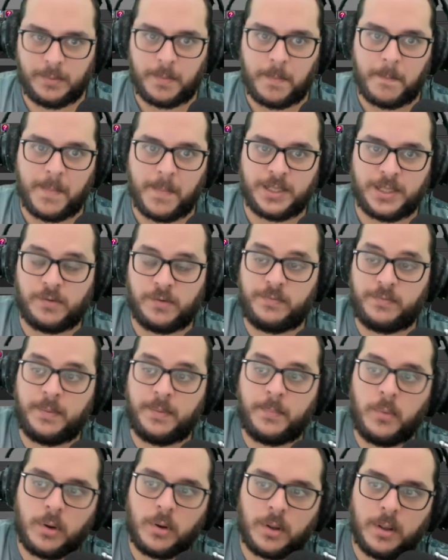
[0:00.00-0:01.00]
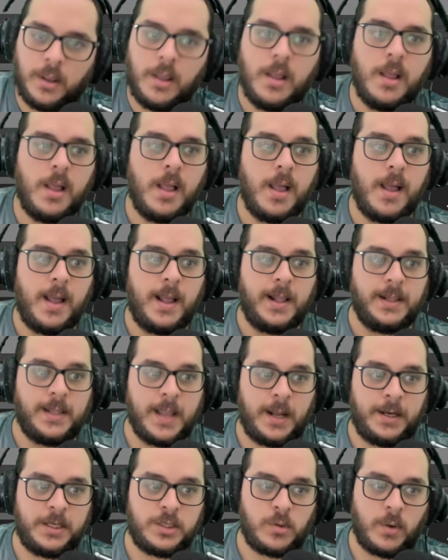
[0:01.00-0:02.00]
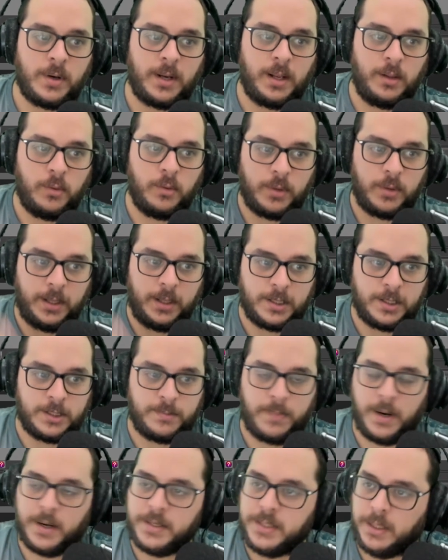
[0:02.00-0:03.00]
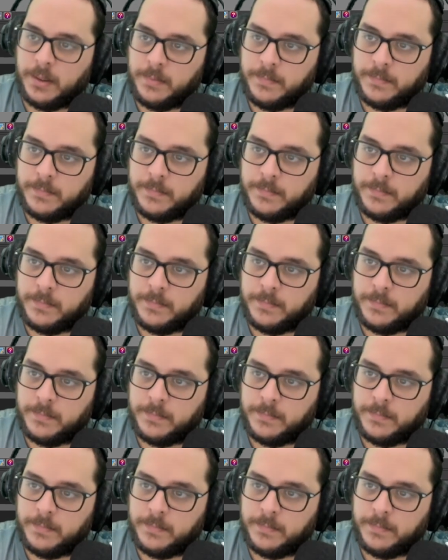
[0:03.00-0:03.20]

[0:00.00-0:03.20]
much of the book. Then is when I do the interspersing.